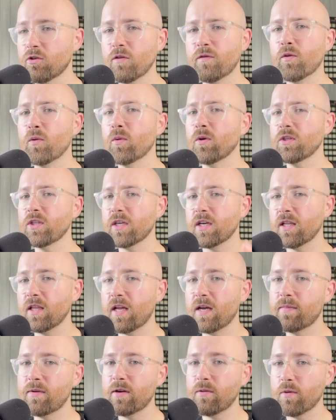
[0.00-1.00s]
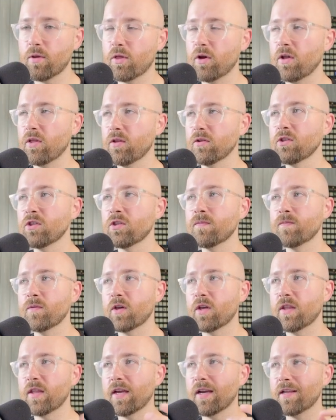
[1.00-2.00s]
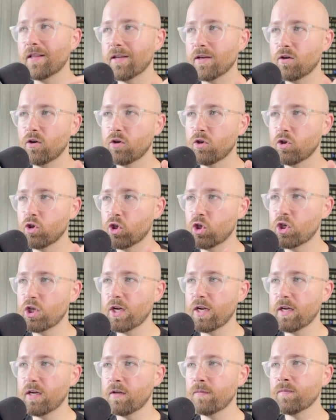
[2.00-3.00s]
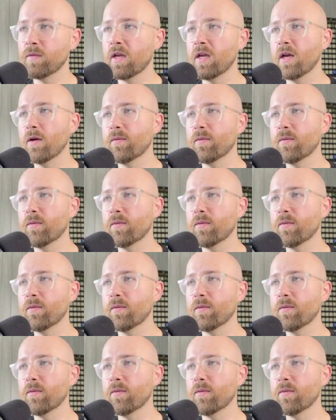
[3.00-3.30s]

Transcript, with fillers: if you want to collaborate with others, you can then click on share, and we